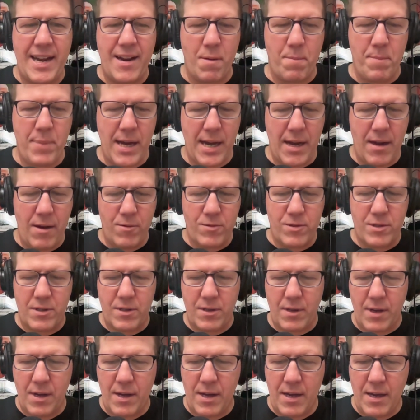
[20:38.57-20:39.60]
about
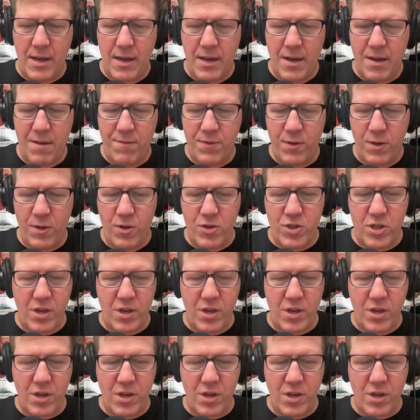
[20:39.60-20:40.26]
Veloce